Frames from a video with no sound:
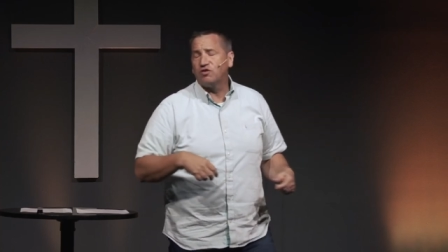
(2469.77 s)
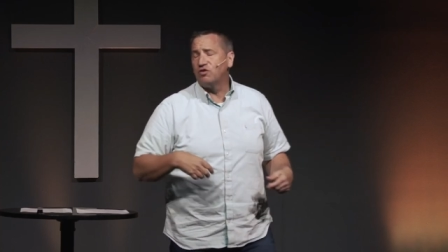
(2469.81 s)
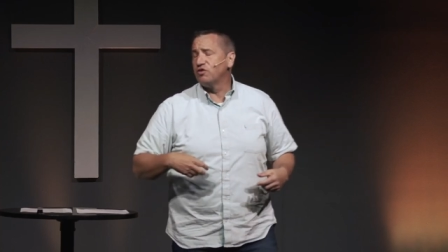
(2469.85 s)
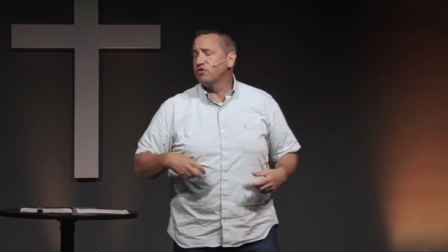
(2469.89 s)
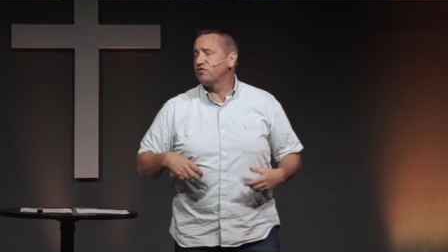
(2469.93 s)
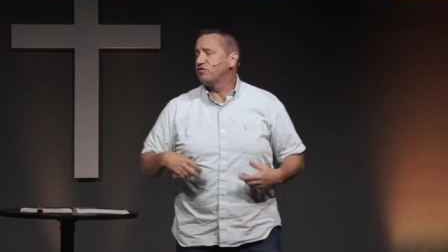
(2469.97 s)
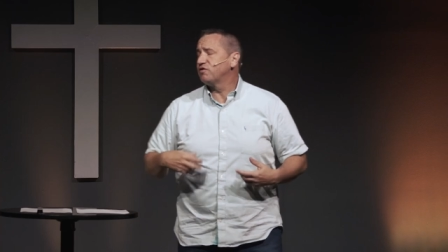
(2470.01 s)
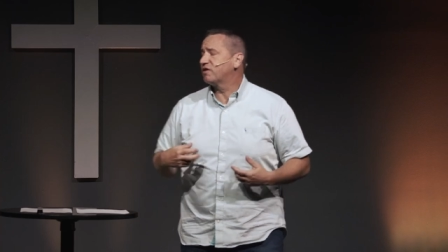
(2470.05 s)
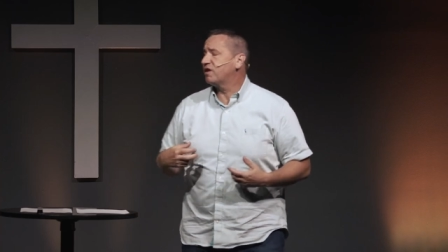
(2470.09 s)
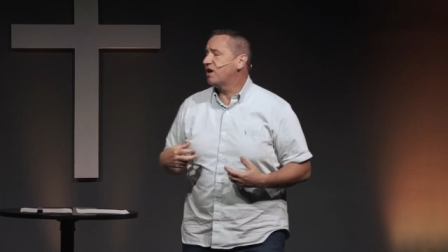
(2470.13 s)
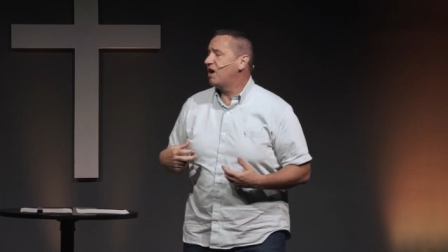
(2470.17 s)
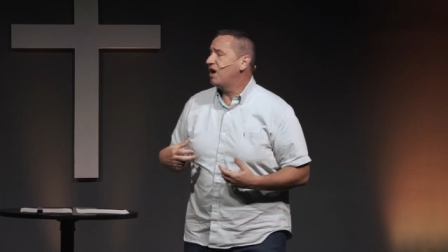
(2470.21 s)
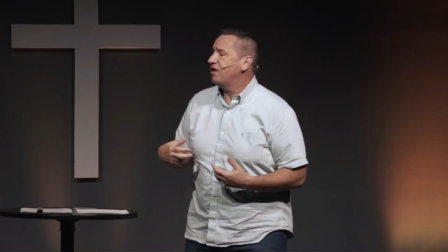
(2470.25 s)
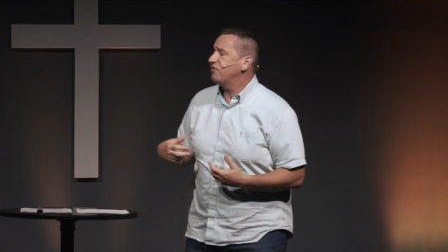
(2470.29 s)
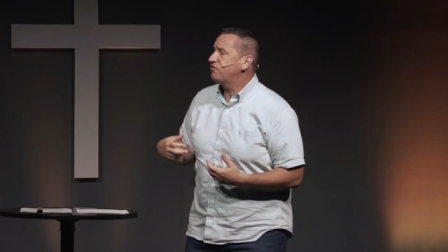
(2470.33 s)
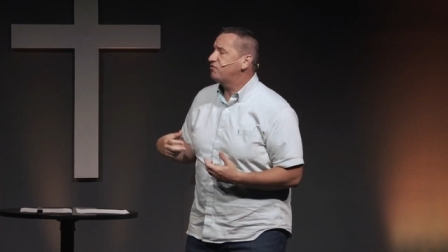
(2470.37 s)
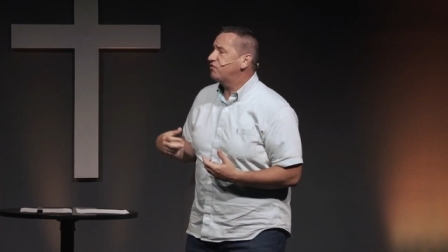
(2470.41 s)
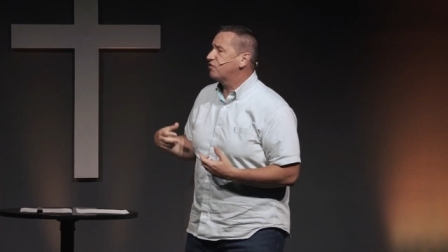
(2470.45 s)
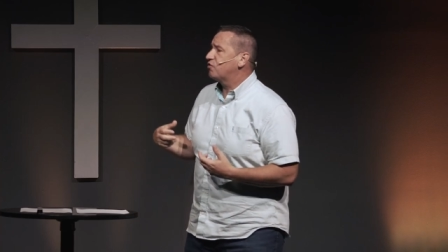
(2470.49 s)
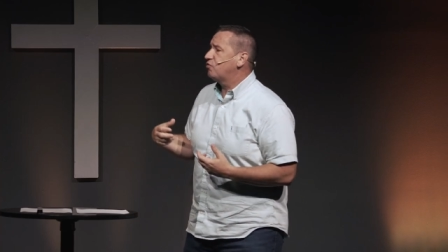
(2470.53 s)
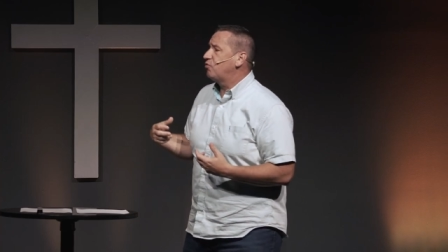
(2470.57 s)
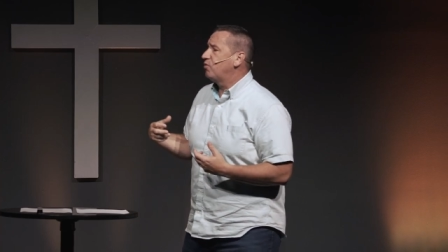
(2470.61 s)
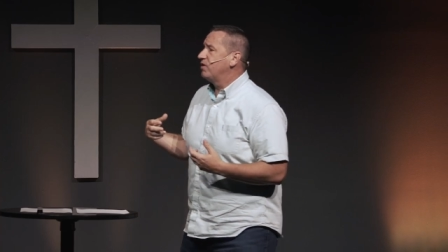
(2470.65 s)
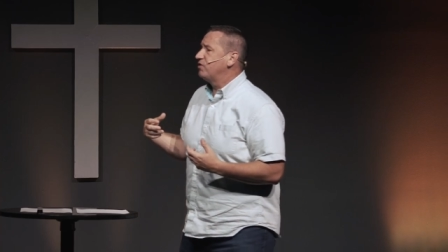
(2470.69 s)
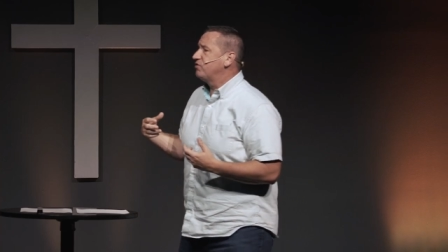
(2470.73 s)
There's a
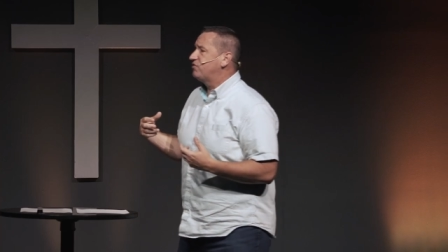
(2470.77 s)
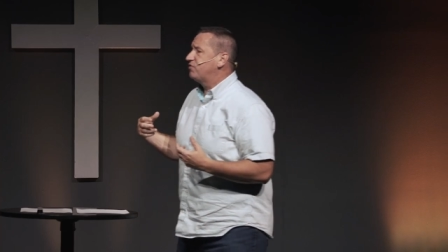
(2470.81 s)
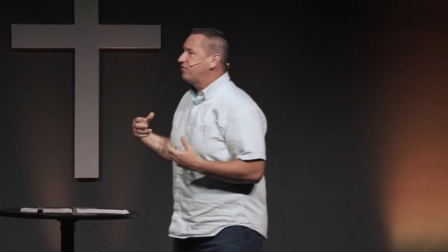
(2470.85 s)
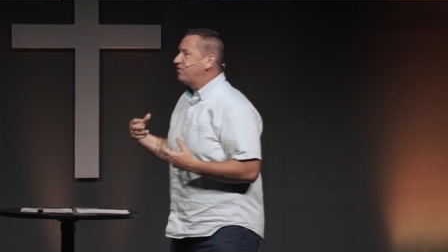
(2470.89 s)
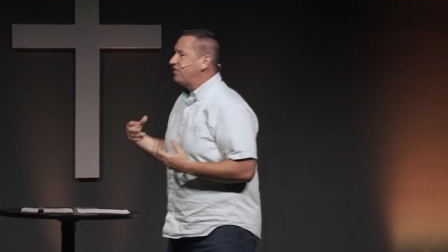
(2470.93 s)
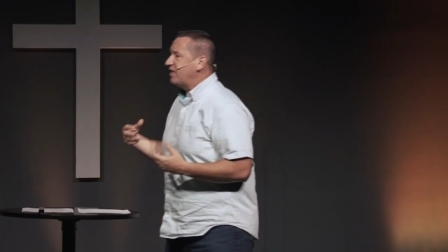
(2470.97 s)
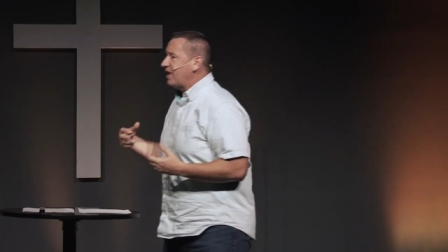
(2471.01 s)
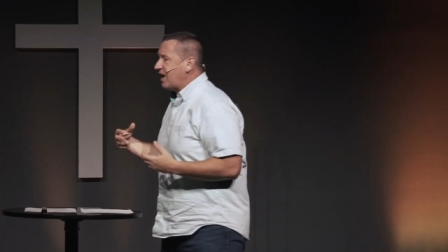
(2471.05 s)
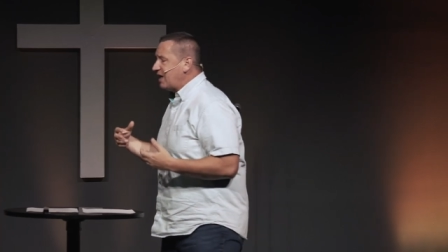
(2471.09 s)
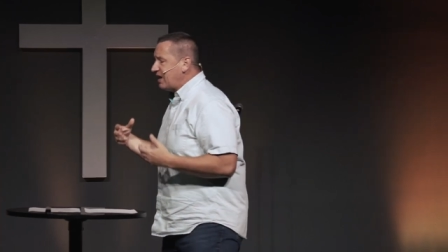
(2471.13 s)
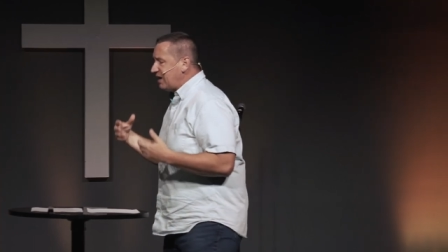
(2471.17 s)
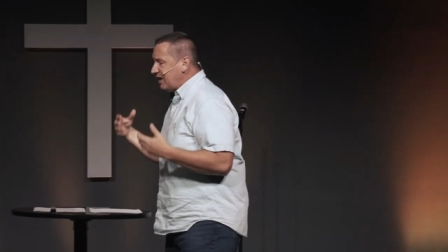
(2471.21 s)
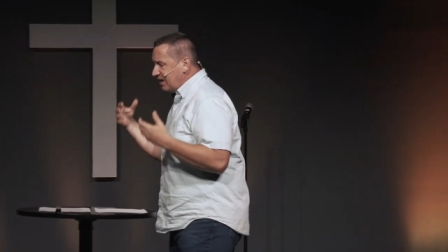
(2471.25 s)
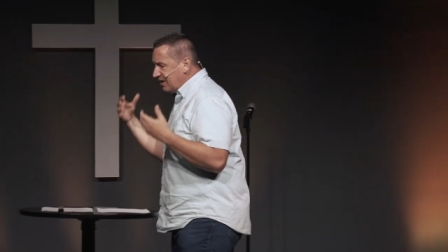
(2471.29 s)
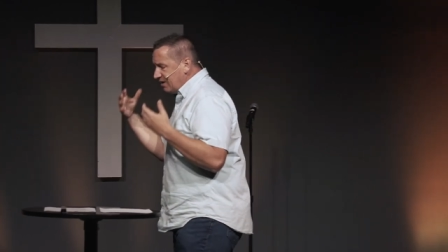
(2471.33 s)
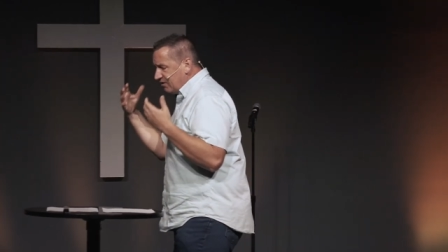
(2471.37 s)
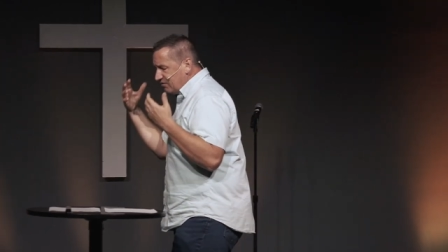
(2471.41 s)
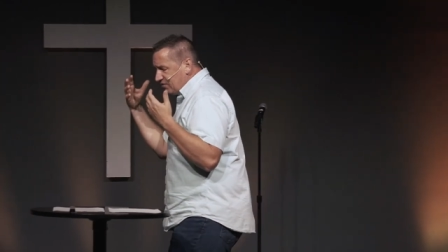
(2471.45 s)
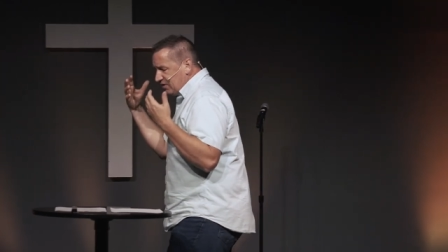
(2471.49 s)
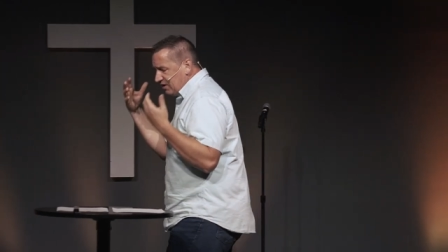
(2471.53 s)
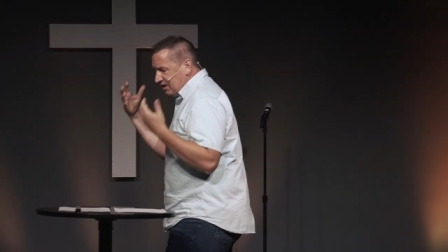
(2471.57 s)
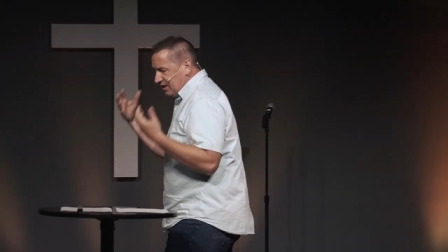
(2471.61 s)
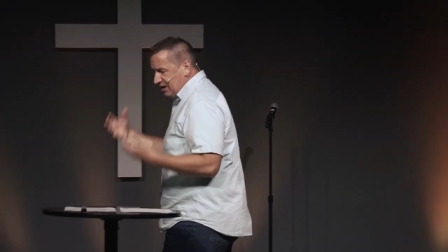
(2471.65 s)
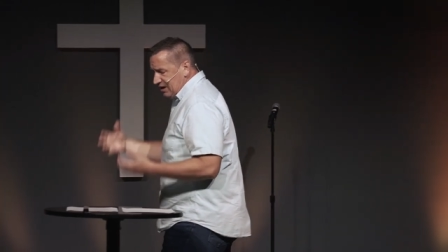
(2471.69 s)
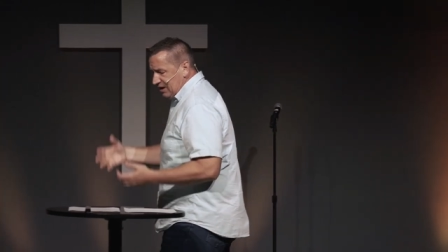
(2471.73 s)
consequence that is
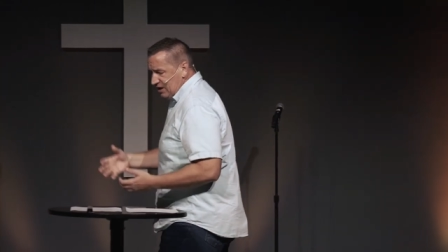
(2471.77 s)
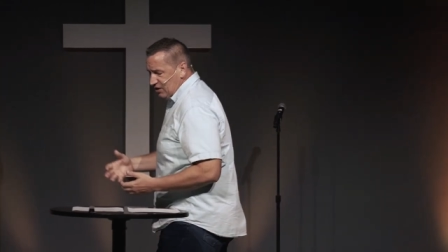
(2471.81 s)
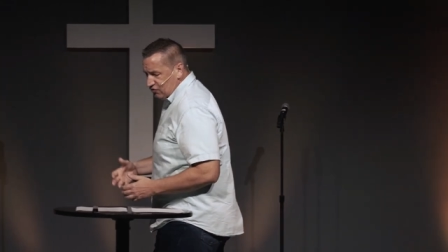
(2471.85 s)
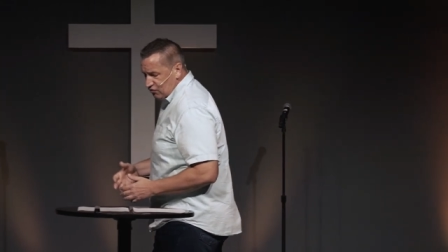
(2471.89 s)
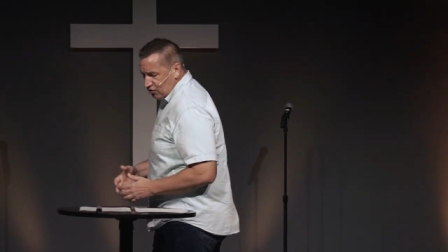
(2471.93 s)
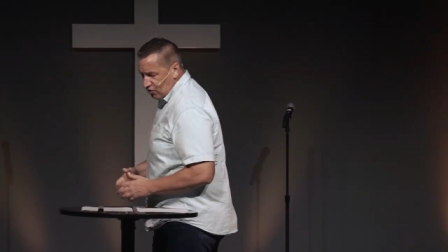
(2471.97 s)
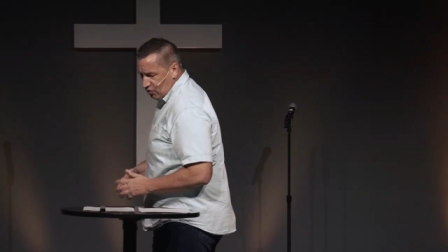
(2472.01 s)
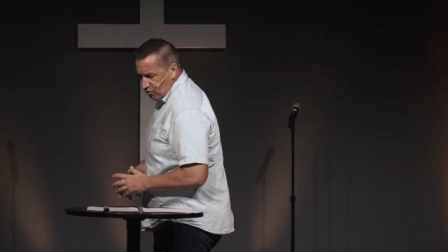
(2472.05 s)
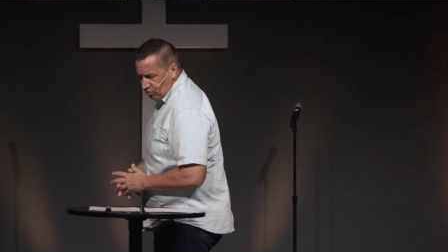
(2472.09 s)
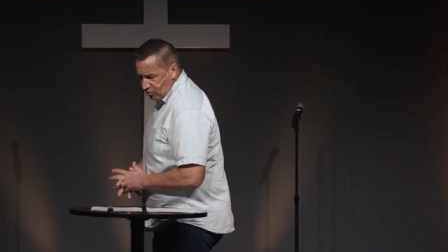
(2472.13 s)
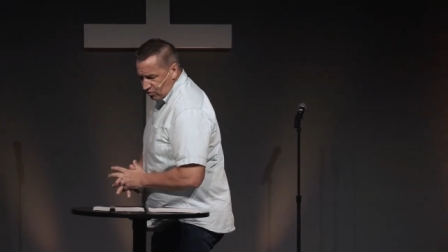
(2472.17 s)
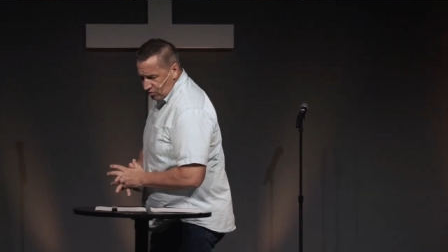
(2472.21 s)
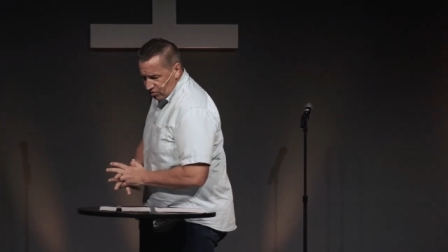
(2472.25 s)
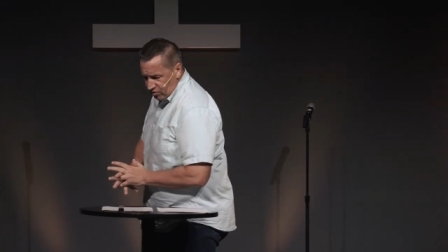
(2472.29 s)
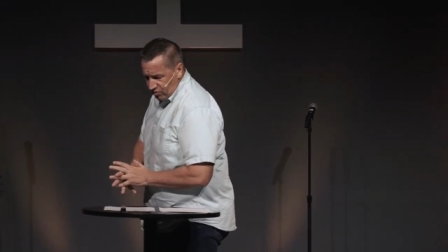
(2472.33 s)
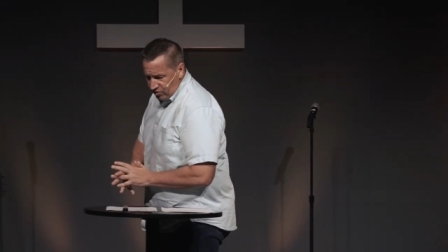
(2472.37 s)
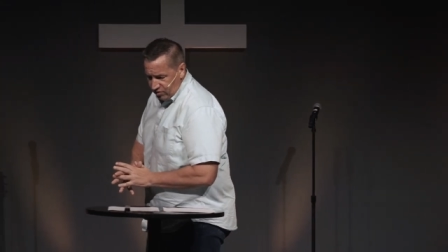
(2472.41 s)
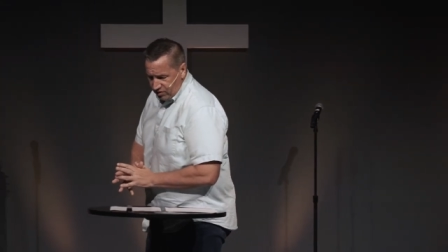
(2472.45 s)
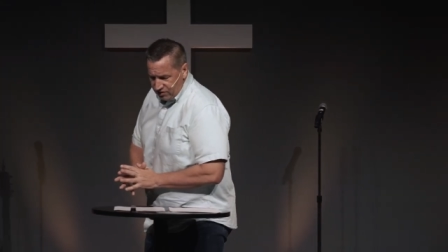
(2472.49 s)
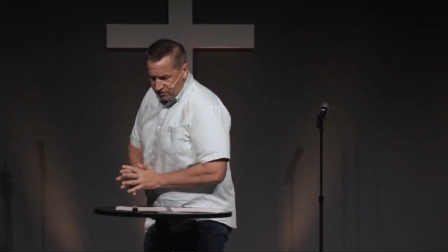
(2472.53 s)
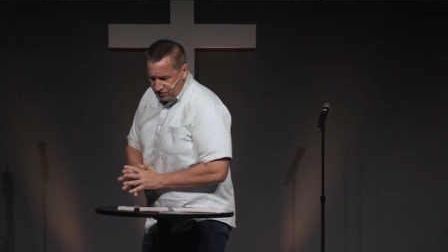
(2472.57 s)
eternal.